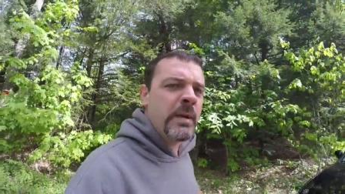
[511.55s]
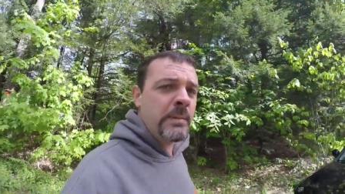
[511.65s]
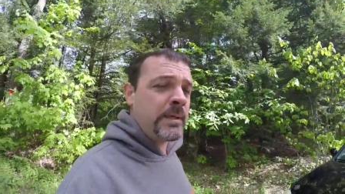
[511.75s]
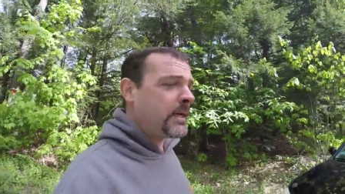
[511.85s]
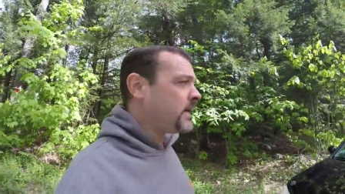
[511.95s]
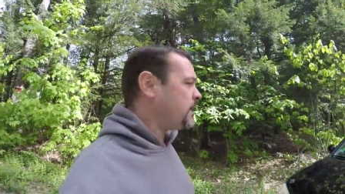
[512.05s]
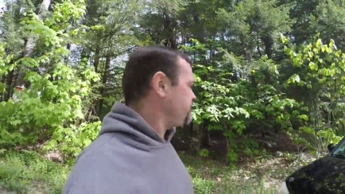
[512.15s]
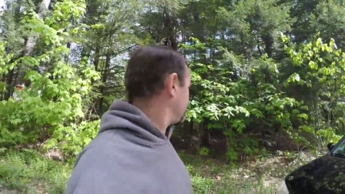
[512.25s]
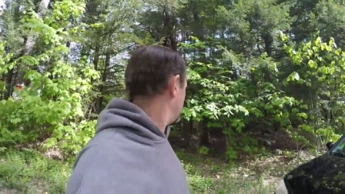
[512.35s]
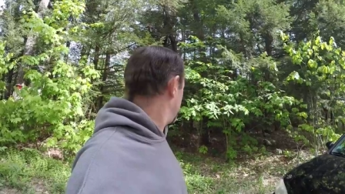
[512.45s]
Maybe
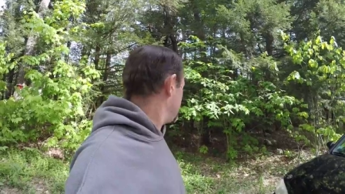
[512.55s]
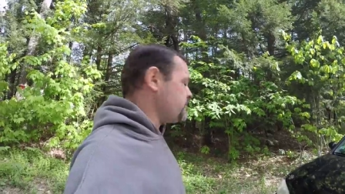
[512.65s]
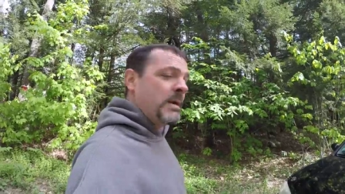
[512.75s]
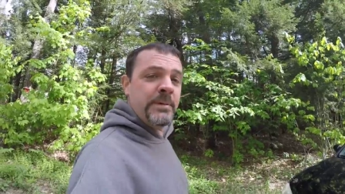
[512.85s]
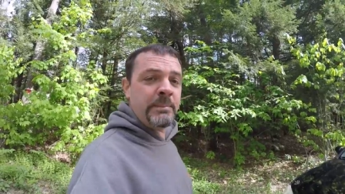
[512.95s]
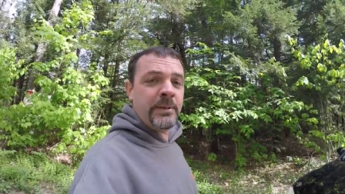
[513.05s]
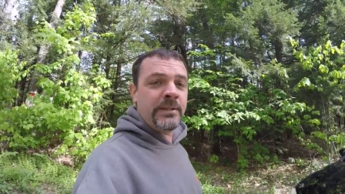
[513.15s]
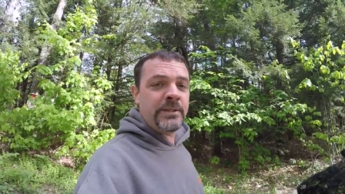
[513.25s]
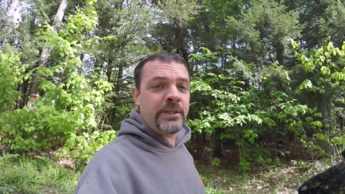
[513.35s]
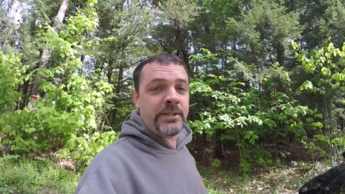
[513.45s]
the
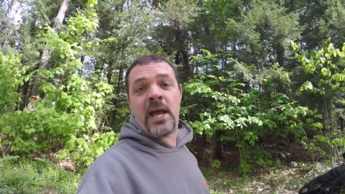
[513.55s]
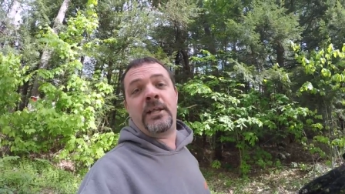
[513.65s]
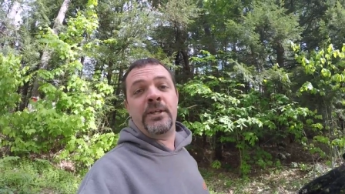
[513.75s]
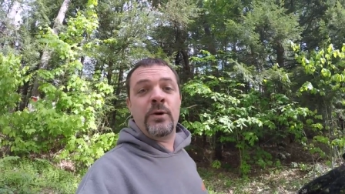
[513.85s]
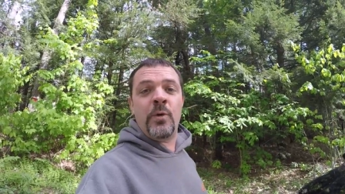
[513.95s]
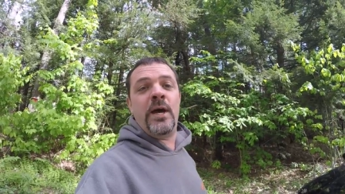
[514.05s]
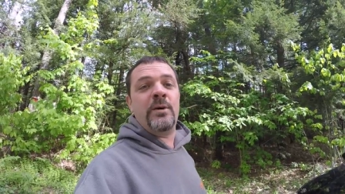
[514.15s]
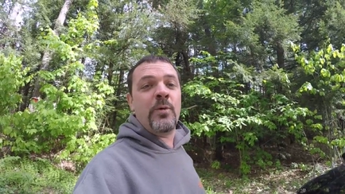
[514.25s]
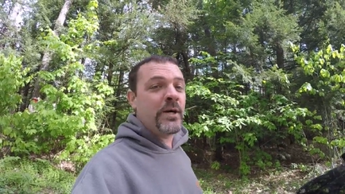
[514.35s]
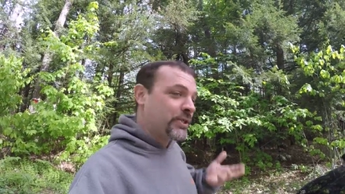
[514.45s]
place is exactly the way
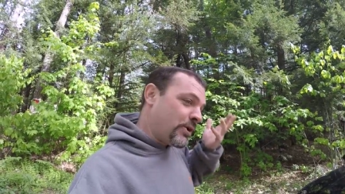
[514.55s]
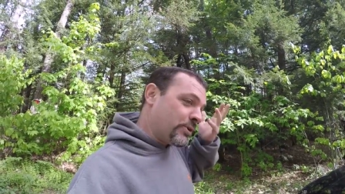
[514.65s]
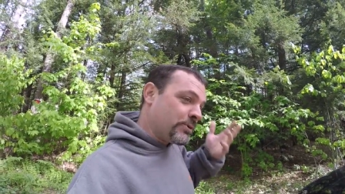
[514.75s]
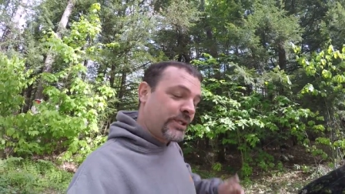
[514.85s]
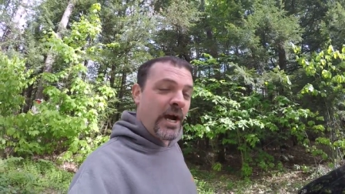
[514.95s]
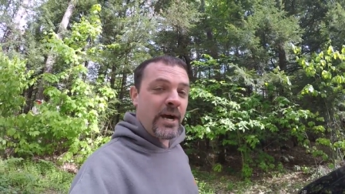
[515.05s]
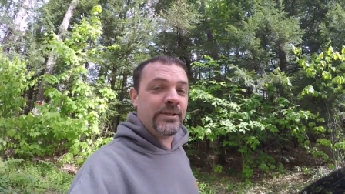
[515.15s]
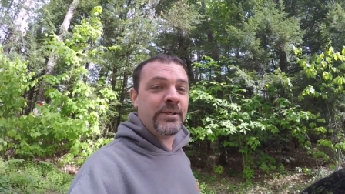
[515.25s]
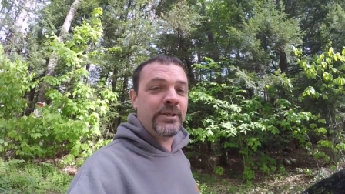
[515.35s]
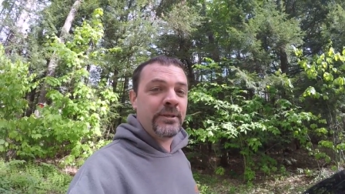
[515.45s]
it was and all those
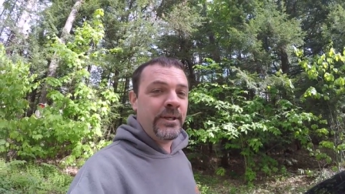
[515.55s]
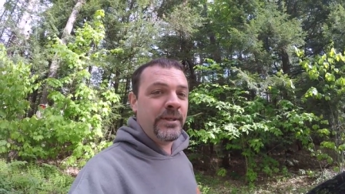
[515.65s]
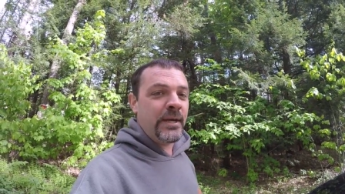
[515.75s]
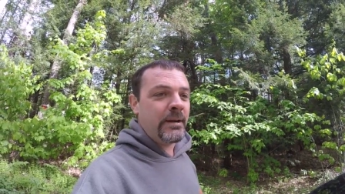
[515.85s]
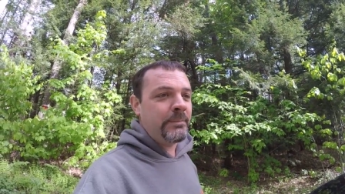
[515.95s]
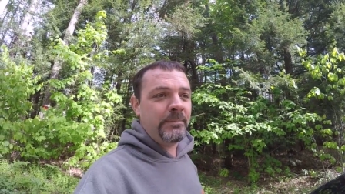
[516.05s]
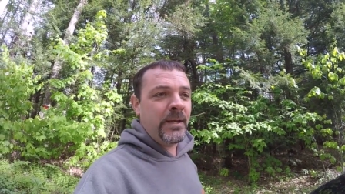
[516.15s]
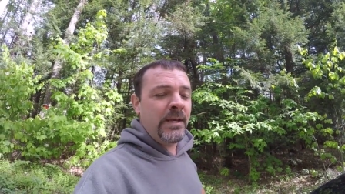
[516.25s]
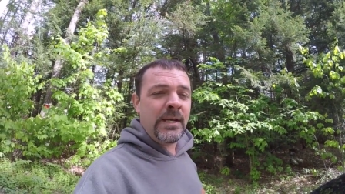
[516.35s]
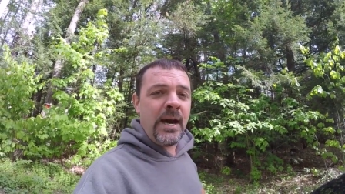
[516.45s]
cars are still in there.
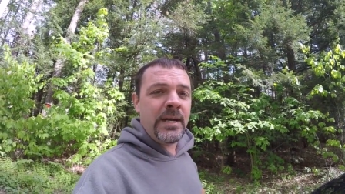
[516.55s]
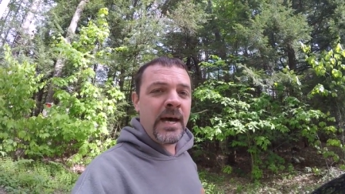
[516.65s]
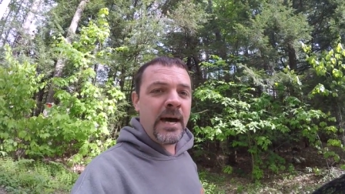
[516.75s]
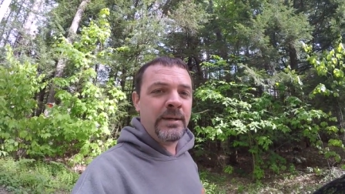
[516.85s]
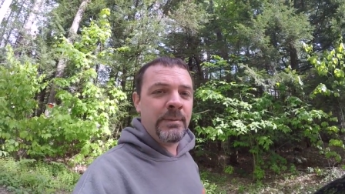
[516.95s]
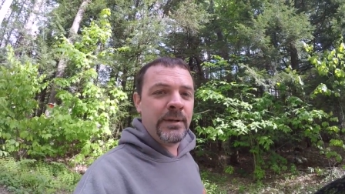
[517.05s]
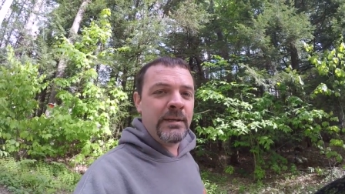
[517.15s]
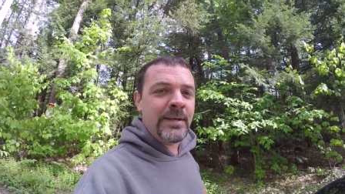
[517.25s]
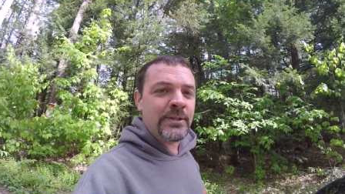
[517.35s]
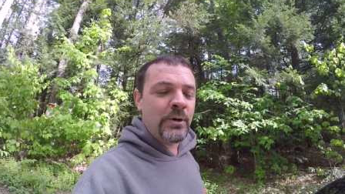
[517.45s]
Kind of hard to
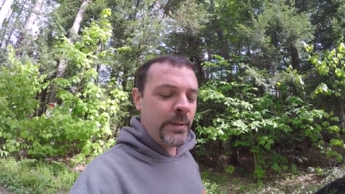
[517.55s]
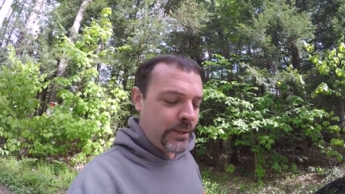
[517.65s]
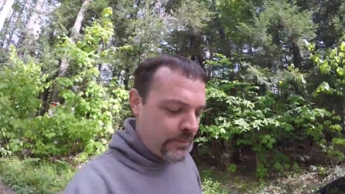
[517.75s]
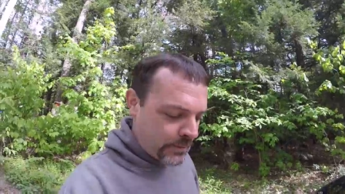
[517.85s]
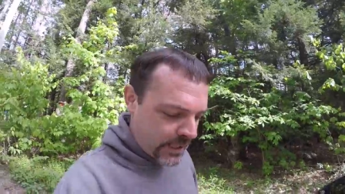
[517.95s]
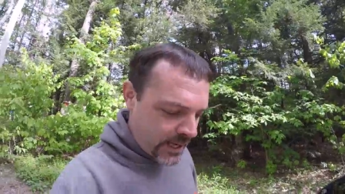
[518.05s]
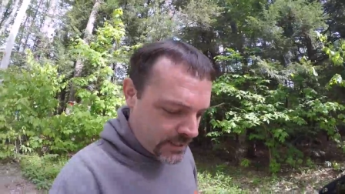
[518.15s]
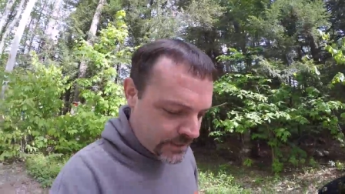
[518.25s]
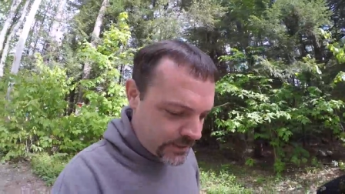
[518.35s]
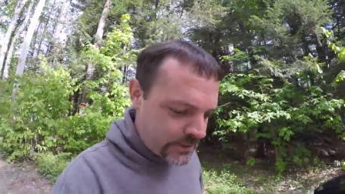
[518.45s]
believe that so many cool
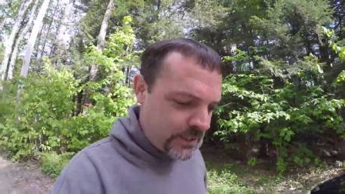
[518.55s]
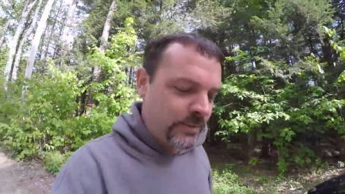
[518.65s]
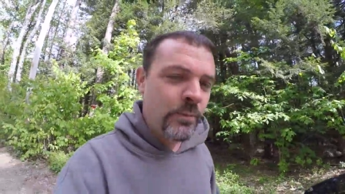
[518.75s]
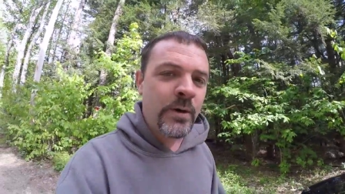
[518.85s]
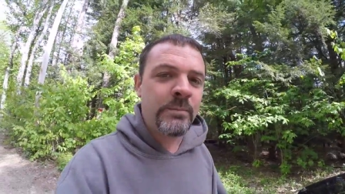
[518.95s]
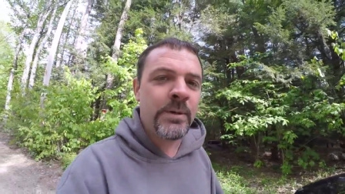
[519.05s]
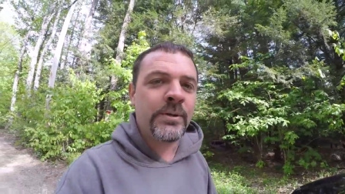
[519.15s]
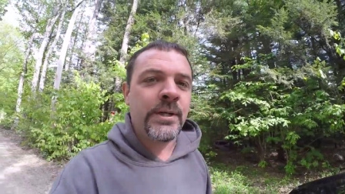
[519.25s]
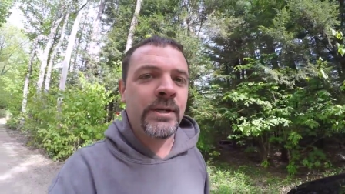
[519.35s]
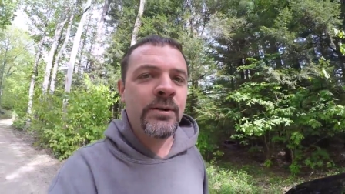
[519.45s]
cars can sit in one
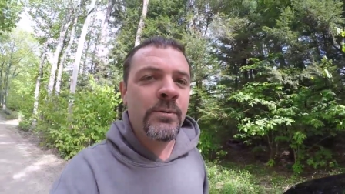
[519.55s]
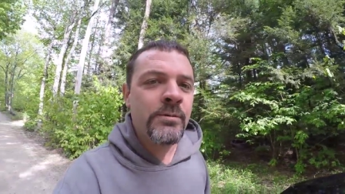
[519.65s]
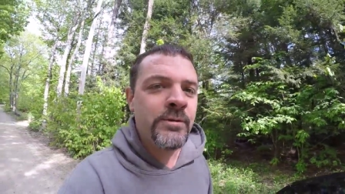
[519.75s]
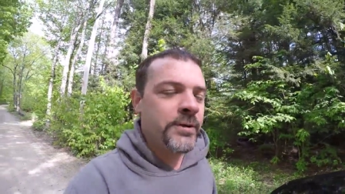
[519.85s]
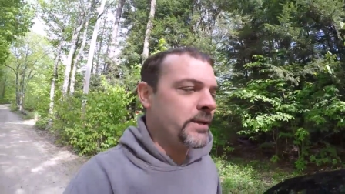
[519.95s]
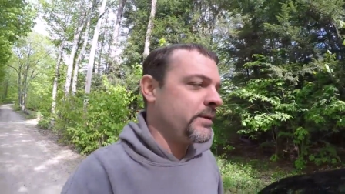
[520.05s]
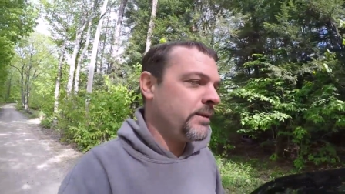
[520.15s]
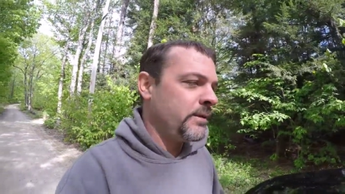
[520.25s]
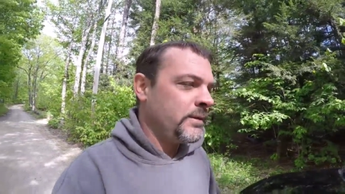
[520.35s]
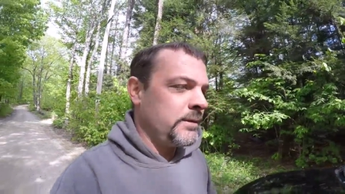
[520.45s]
building and no one really
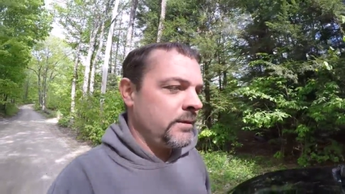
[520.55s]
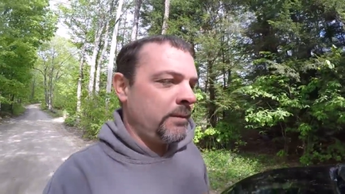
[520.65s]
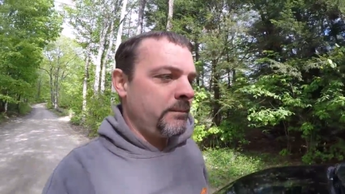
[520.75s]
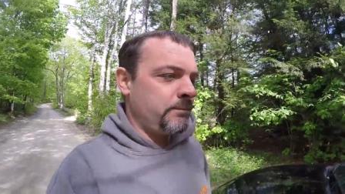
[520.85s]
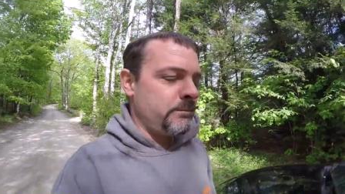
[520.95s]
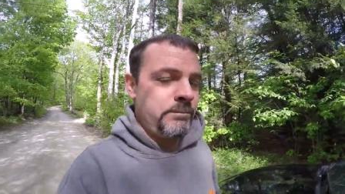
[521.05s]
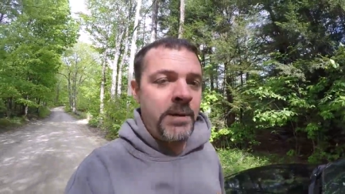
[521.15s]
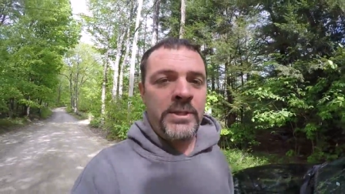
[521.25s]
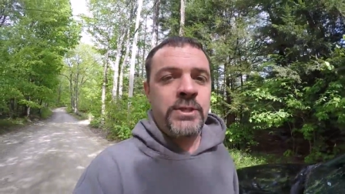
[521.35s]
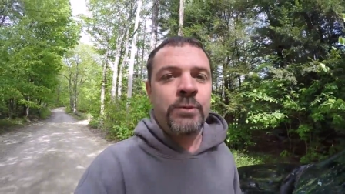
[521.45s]

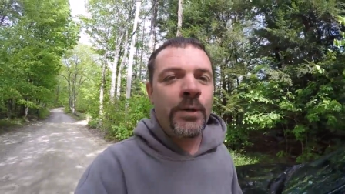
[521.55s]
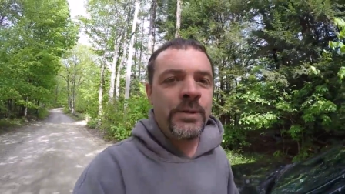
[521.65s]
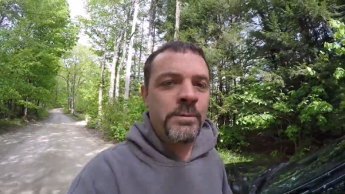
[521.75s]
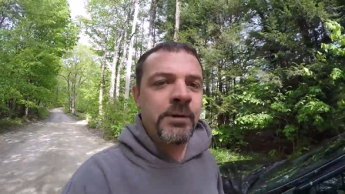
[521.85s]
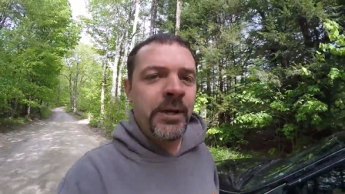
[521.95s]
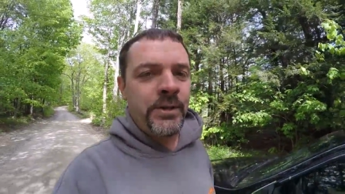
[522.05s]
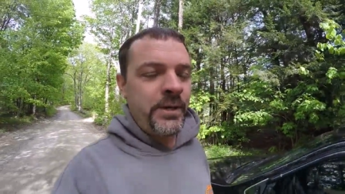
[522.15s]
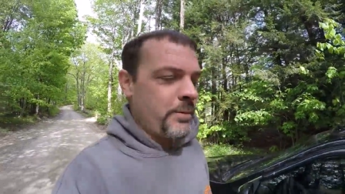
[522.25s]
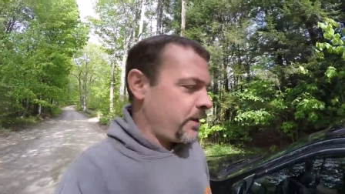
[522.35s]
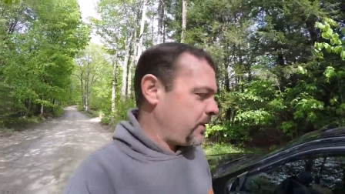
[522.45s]
messes with them or
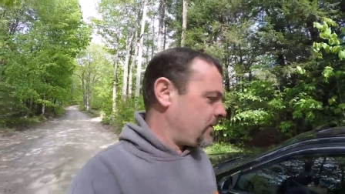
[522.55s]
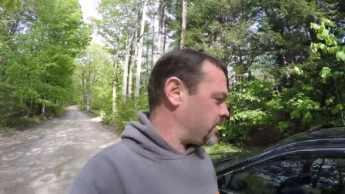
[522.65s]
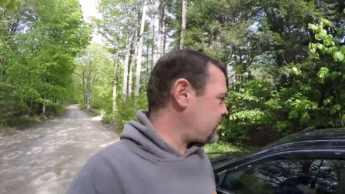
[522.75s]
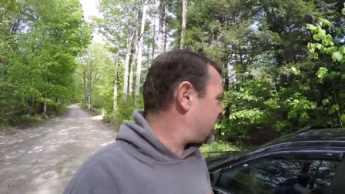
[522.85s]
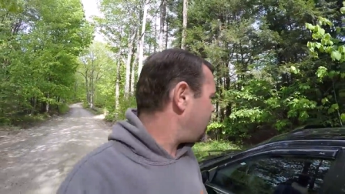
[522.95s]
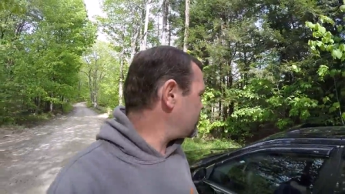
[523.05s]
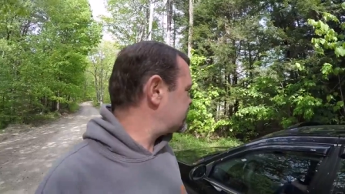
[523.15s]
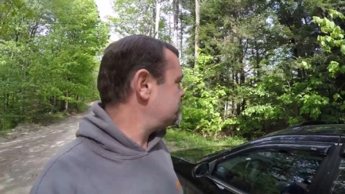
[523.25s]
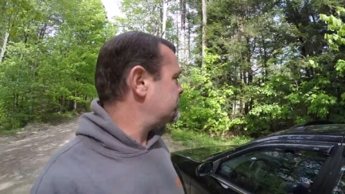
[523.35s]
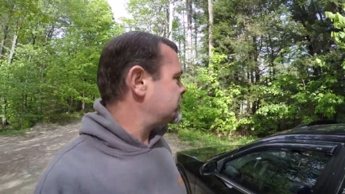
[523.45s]
anything. Well, anyways,
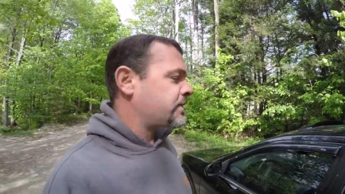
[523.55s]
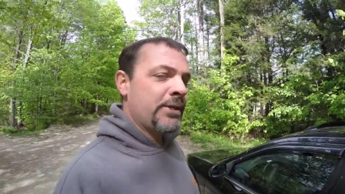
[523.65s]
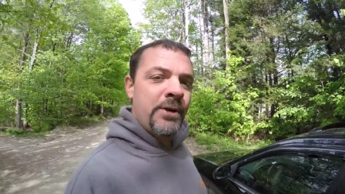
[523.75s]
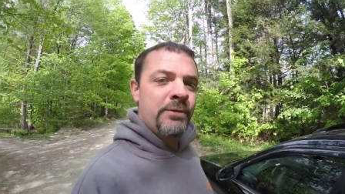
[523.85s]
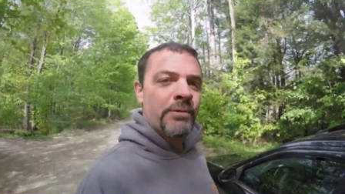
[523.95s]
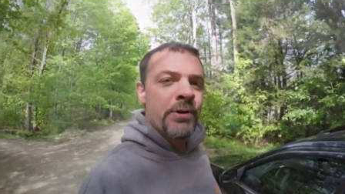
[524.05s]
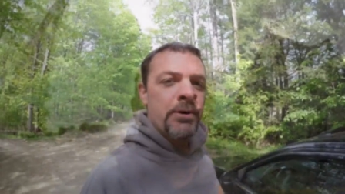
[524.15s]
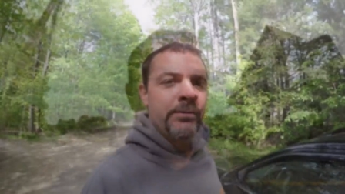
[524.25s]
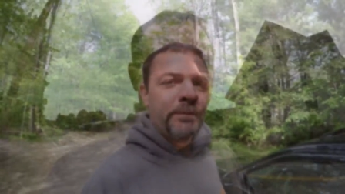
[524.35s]
guys, let's get on the road.